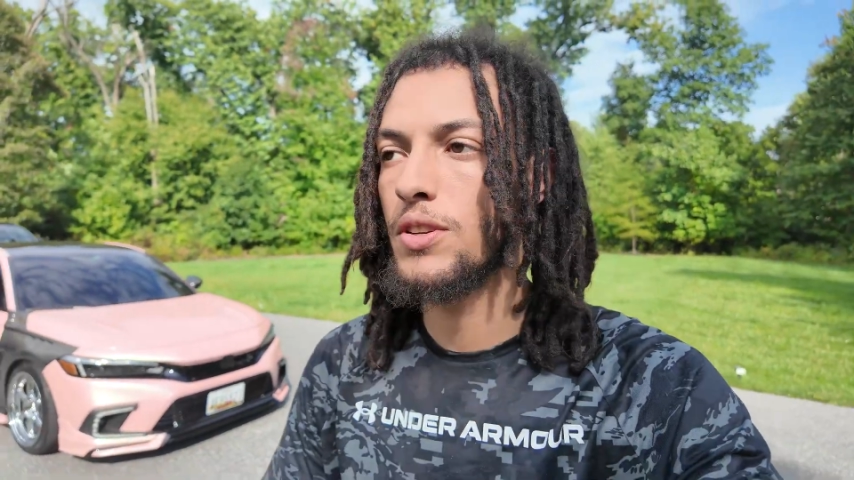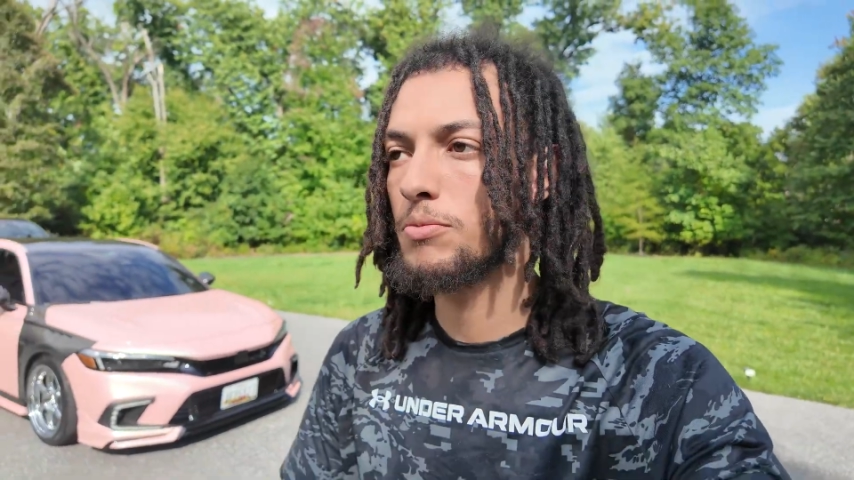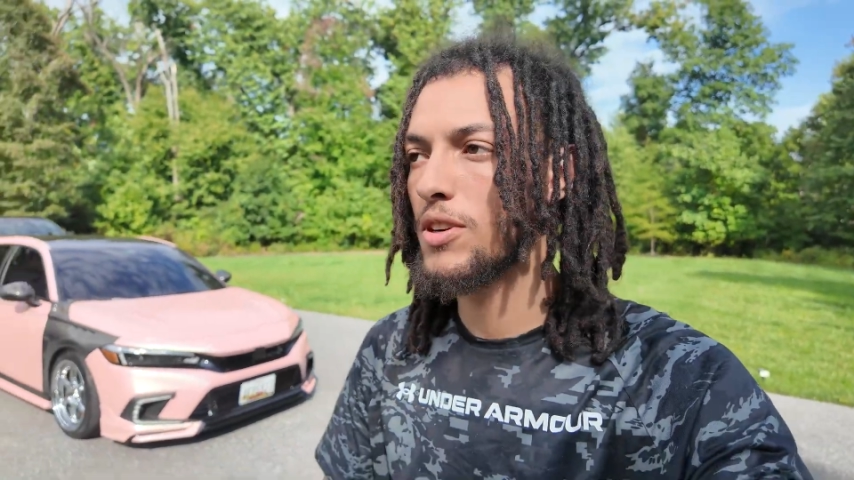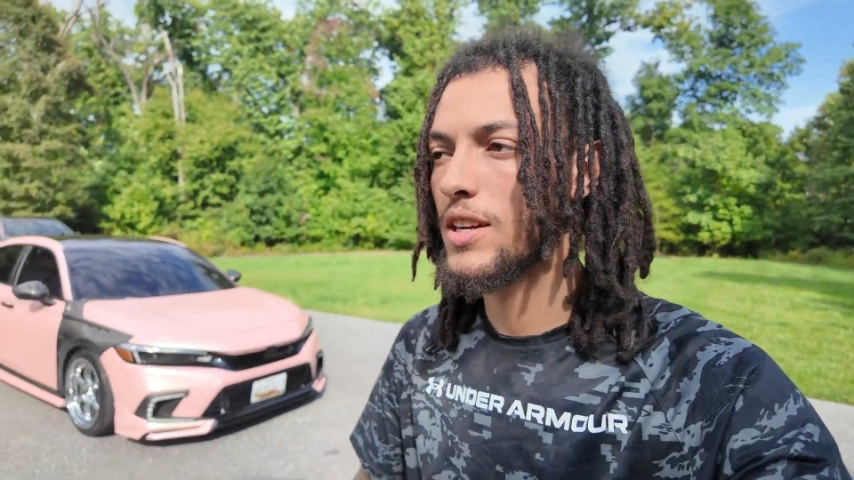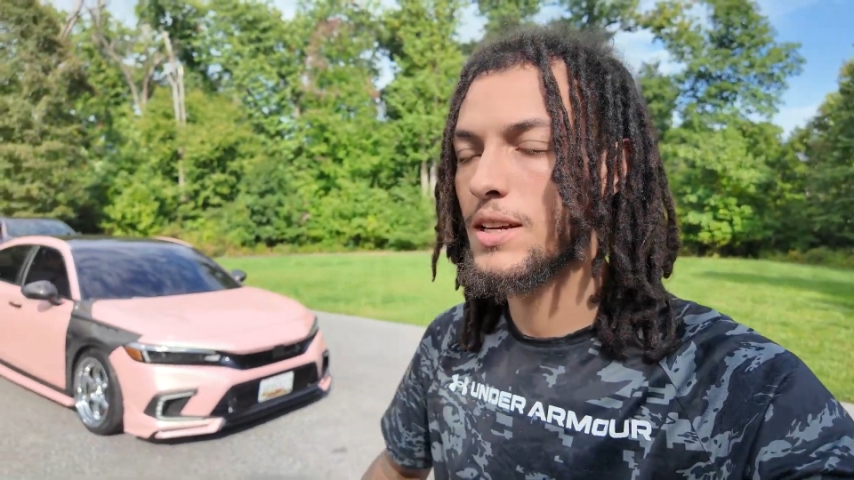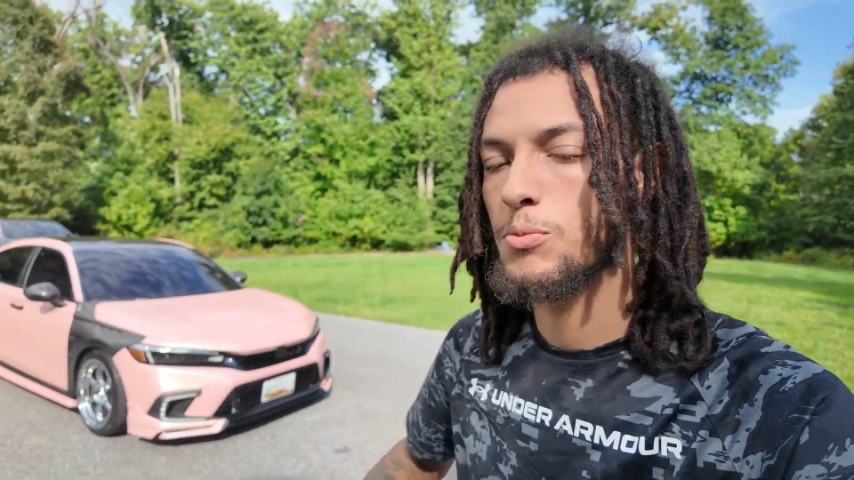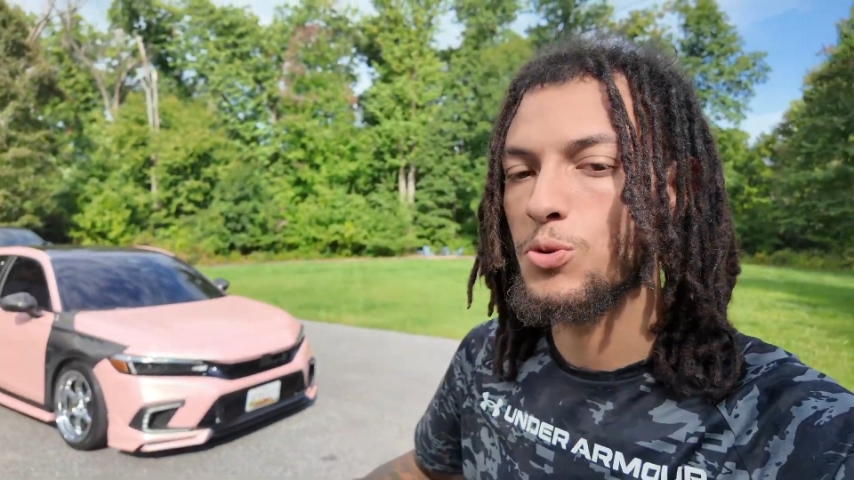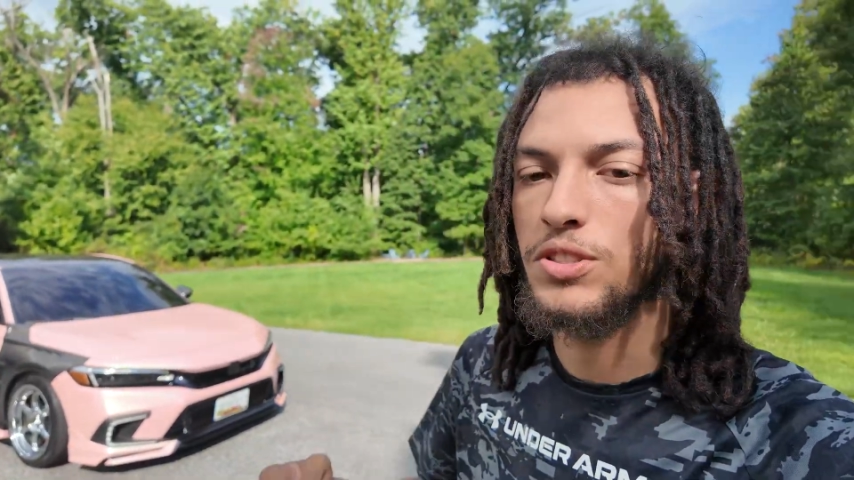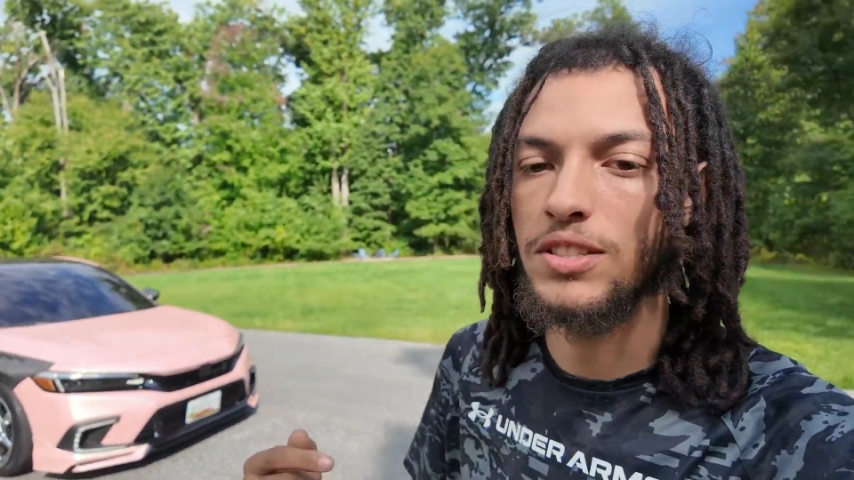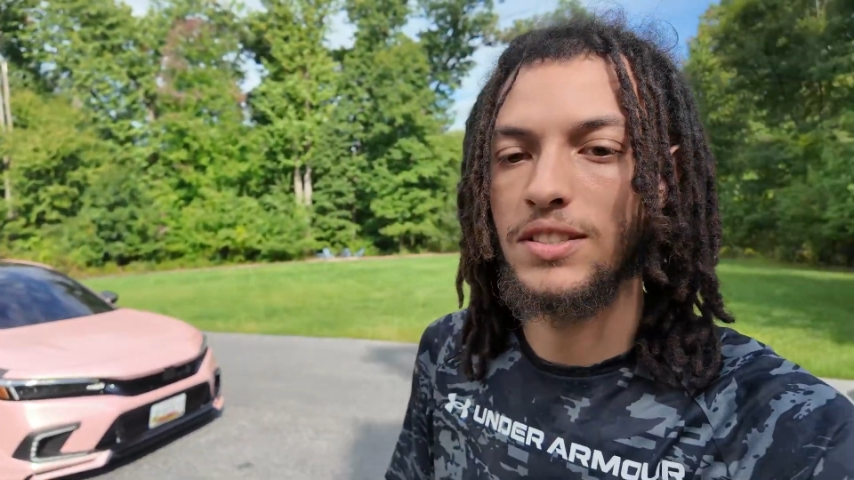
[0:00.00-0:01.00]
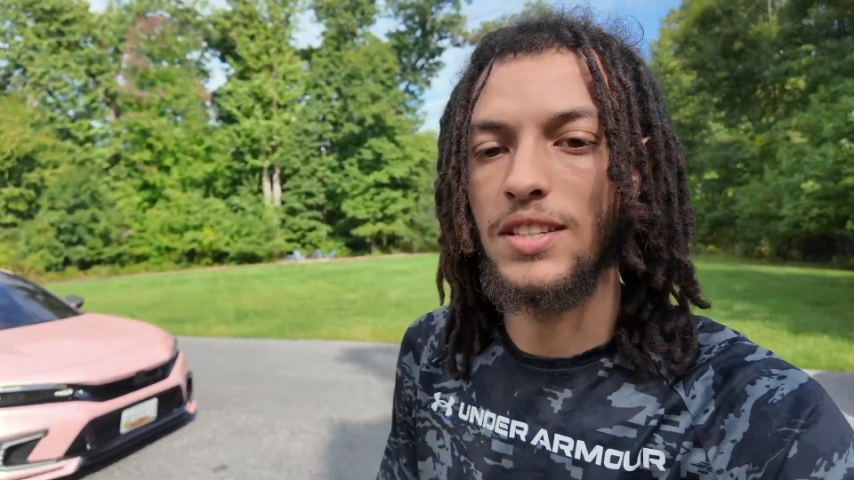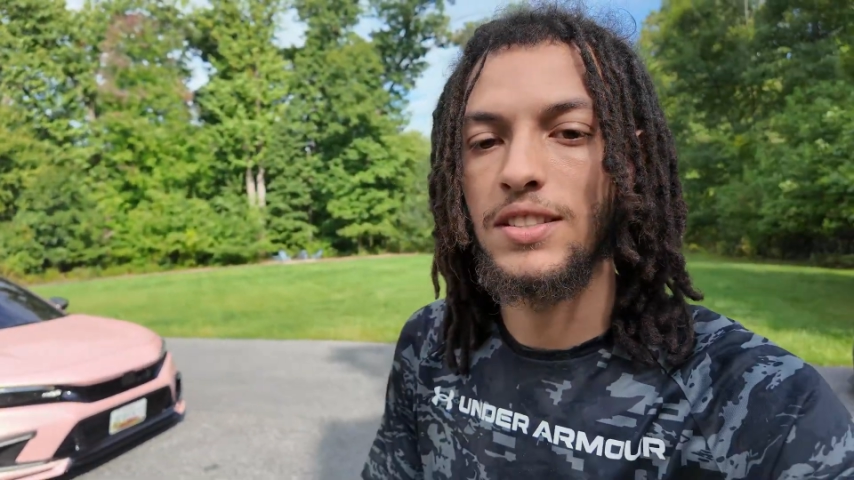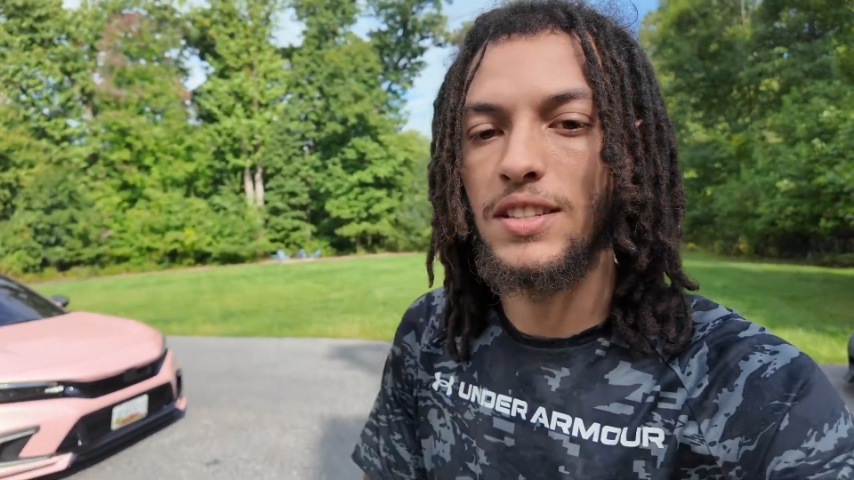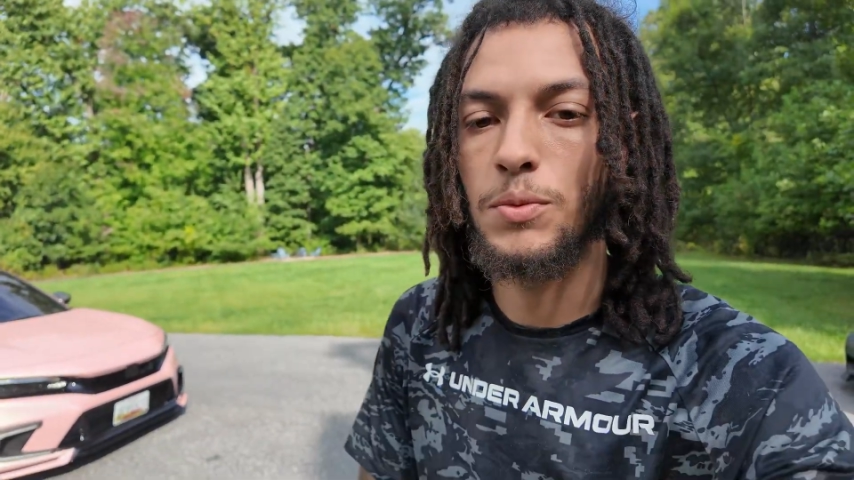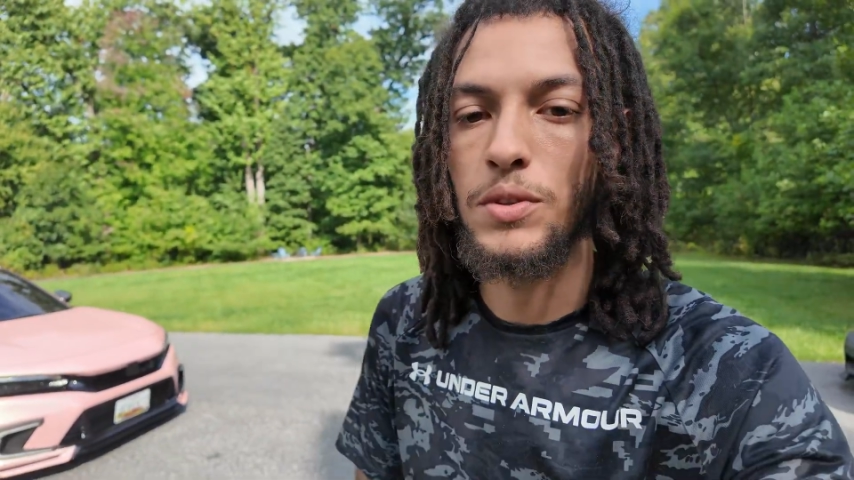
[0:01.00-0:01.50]
I'm trying to get more
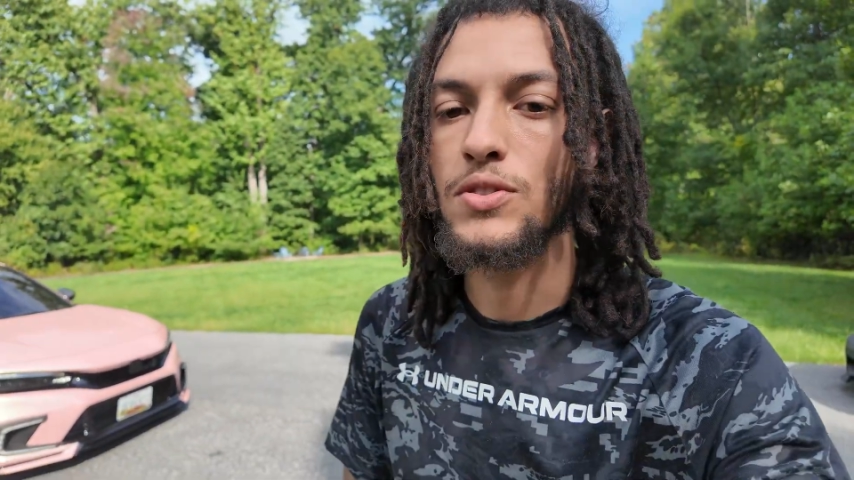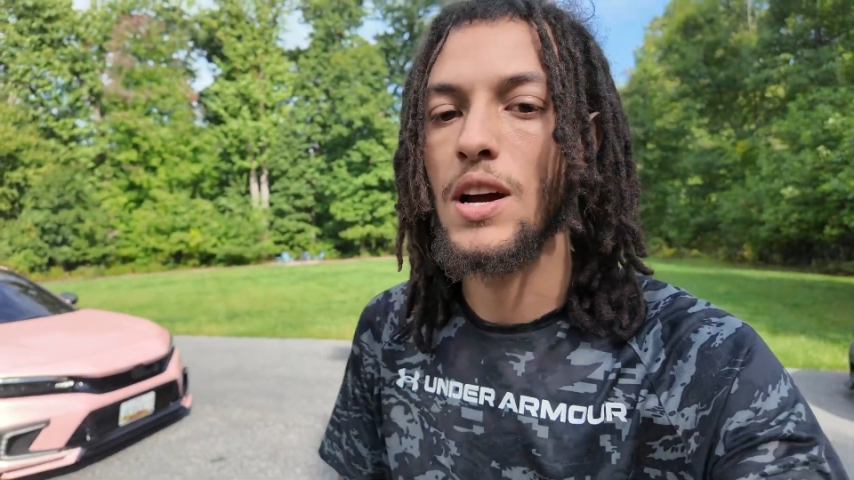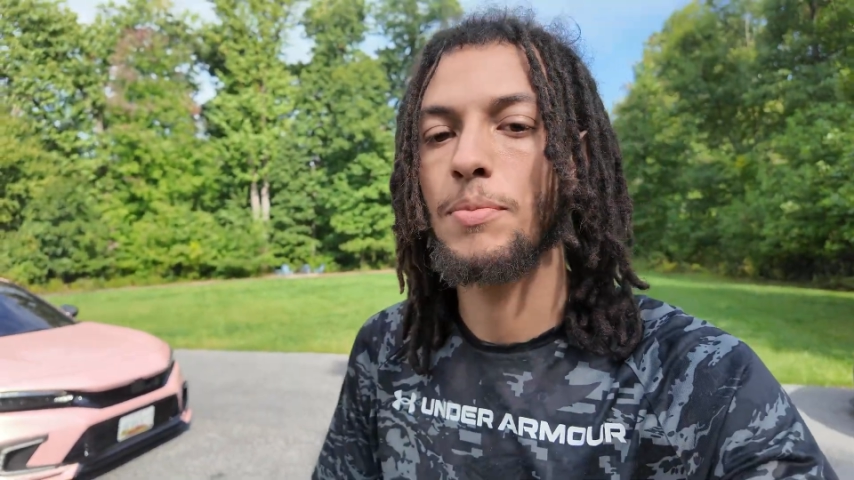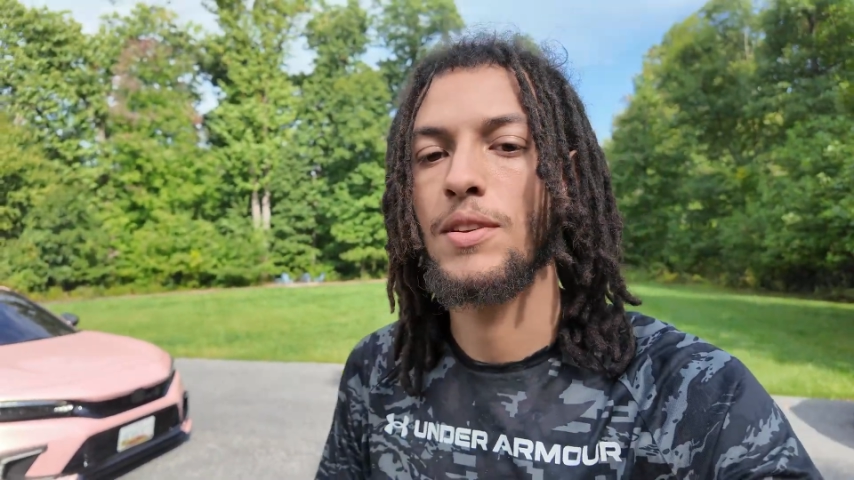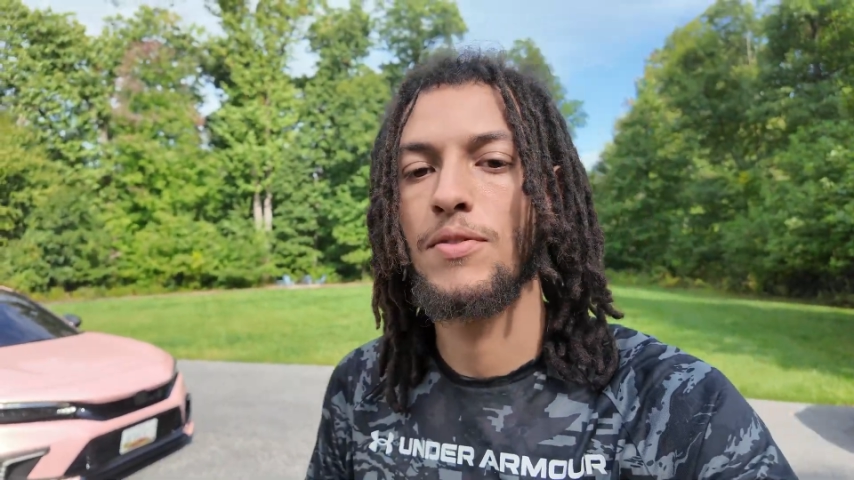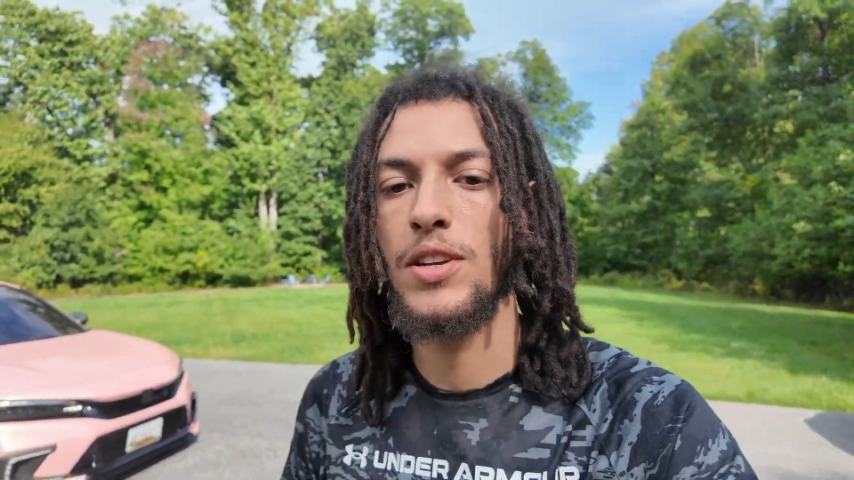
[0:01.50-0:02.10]
consistent with dropping the